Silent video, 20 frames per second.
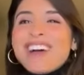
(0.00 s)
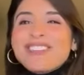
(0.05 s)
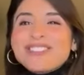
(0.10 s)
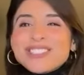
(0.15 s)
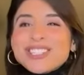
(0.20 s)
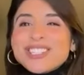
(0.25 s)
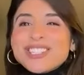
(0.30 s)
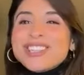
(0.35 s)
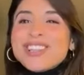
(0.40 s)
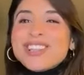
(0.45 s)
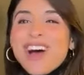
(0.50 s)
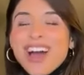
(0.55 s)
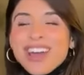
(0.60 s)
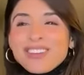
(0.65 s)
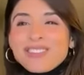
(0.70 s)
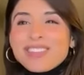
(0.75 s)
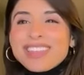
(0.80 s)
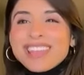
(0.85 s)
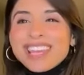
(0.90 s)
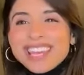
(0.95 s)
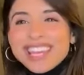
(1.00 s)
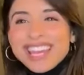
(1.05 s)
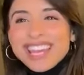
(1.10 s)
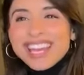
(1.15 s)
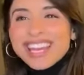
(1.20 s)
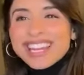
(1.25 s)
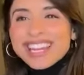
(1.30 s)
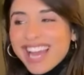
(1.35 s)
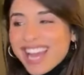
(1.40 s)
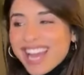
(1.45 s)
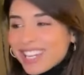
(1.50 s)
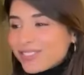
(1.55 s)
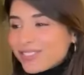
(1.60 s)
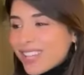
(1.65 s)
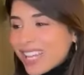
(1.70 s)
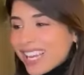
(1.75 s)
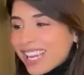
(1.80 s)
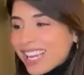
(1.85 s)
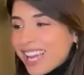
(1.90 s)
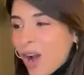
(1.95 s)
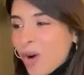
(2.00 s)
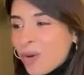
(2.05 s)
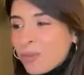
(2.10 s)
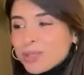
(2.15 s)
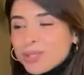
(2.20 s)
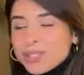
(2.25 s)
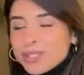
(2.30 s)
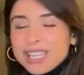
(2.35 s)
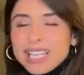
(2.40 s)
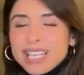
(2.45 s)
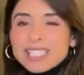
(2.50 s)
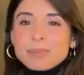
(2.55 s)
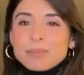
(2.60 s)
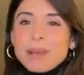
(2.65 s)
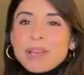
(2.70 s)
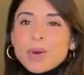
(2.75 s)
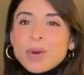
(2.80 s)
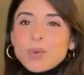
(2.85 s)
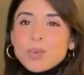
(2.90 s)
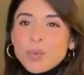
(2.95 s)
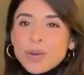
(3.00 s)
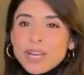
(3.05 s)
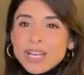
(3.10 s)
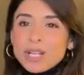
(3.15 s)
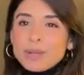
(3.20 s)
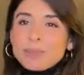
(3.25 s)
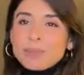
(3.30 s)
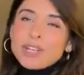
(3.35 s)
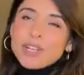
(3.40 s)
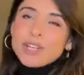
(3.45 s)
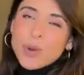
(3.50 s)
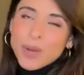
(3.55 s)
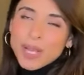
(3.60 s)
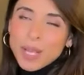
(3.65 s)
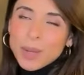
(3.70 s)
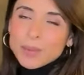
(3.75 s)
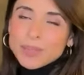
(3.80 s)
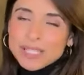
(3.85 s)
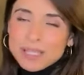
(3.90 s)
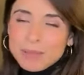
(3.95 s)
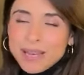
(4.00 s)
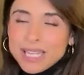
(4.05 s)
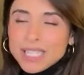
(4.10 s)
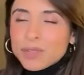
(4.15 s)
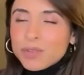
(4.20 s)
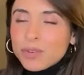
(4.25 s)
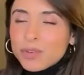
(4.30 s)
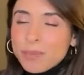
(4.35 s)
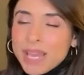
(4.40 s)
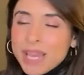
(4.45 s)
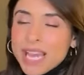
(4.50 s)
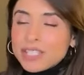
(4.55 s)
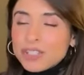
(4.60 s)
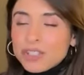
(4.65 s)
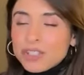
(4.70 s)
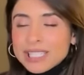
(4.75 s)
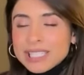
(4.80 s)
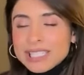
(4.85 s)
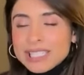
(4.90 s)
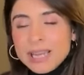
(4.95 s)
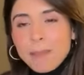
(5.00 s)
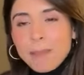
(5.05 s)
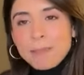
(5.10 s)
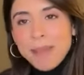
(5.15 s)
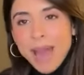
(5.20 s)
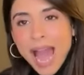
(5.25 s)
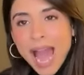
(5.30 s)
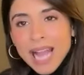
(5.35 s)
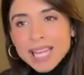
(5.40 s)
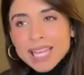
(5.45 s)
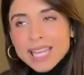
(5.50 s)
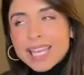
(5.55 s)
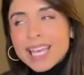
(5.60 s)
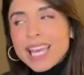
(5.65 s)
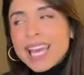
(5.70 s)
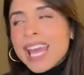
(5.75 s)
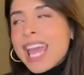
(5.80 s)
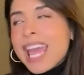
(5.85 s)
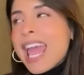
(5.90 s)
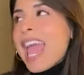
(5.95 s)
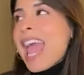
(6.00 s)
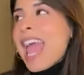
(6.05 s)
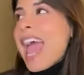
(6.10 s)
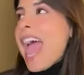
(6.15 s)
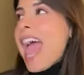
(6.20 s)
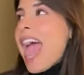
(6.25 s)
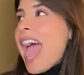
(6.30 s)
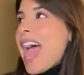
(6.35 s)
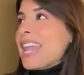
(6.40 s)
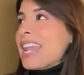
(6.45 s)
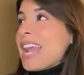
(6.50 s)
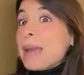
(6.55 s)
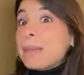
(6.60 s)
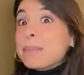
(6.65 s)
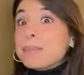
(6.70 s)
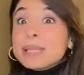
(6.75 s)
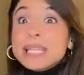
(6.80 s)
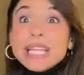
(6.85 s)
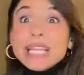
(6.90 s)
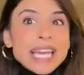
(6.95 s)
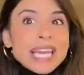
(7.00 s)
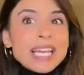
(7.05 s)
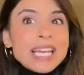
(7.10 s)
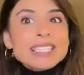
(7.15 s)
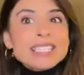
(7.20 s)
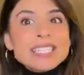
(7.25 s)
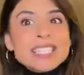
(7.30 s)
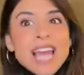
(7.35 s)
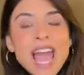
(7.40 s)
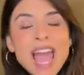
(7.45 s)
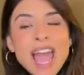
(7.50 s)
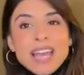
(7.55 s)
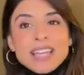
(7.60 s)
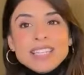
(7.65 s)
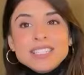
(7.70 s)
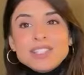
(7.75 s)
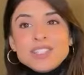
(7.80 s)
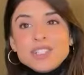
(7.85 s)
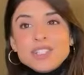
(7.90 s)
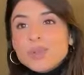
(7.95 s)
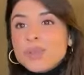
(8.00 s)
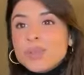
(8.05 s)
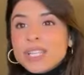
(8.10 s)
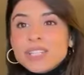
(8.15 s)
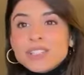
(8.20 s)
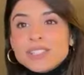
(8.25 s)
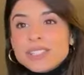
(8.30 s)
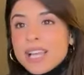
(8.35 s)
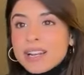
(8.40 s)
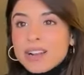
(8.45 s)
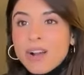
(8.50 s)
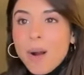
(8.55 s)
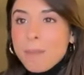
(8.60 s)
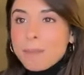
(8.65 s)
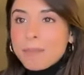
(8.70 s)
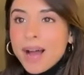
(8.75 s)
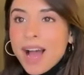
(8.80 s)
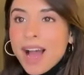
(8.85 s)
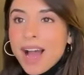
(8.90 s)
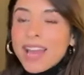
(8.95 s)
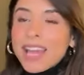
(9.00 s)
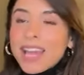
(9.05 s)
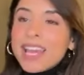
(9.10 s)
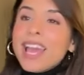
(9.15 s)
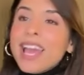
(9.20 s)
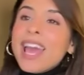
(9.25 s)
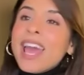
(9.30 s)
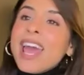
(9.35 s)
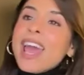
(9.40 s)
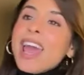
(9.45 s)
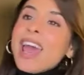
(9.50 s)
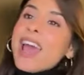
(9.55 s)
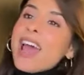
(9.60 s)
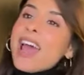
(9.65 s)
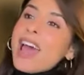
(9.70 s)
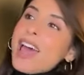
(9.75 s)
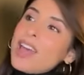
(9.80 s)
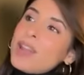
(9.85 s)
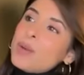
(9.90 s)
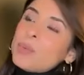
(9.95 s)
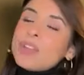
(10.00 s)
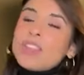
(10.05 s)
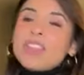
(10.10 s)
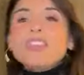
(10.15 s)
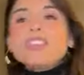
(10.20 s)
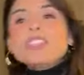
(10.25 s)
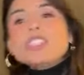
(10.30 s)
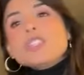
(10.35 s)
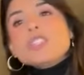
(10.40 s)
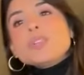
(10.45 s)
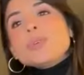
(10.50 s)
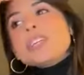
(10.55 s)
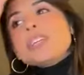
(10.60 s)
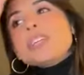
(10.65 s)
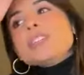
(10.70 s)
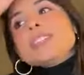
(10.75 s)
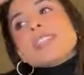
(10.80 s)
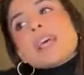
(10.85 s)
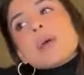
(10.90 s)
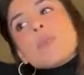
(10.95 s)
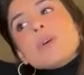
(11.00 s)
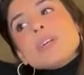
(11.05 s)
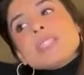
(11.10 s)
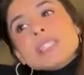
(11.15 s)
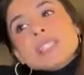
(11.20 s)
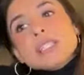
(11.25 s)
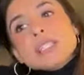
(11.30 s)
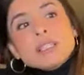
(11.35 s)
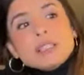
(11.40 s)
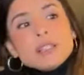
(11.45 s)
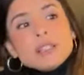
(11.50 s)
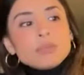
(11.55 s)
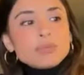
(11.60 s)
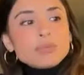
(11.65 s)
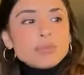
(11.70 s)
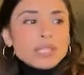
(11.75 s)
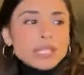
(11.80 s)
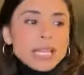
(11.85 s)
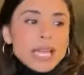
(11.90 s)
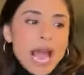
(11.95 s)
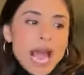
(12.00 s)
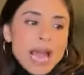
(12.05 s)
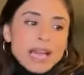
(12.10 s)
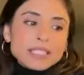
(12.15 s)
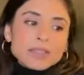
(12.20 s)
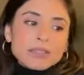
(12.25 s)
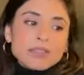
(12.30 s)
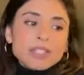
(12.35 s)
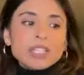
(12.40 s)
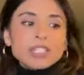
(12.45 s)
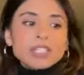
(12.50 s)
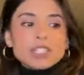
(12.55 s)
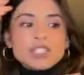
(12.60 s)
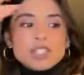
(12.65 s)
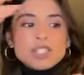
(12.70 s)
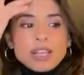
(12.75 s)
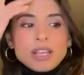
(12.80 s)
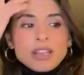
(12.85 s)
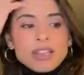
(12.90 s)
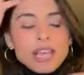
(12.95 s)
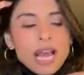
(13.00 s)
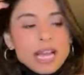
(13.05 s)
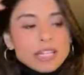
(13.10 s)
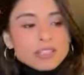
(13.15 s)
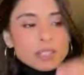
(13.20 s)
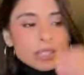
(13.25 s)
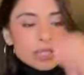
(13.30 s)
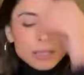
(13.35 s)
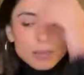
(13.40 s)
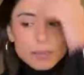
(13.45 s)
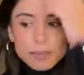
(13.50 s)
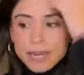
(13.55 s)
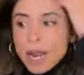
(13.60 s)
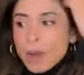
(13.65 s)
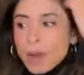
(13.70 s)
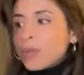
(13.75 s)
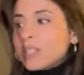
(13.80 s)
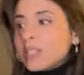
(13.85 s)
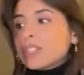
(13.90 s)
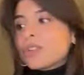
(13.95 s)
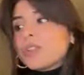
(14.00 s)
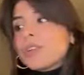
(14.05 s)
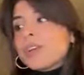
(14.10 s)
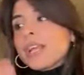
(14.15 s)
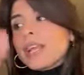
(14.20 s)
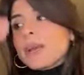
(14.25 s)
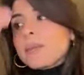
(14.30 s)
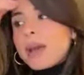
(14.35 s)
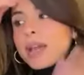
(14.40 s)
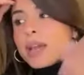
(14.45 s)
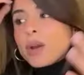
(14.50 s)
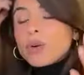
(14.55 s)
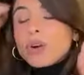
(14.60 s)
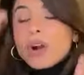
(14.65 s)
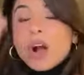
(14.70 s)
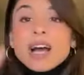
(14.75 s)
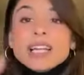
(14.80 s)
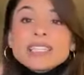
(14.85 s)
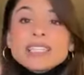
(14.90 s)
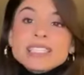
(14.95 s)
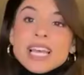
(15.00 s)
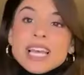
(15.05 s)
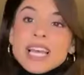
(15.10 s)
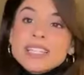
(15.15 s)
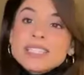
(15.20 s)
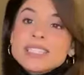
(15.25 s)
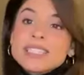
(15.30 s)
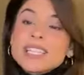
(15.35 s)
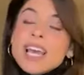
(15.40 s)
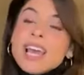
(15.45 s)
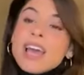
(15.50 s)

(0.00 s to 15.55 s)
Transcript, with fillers: after a lot of thinking and kind of like almost against my own will but knowing it was the best for me i took a step back and i blinked and two years had gone by and within the two years i wasn't really actively auditioning theatrically, but I was creating my own content.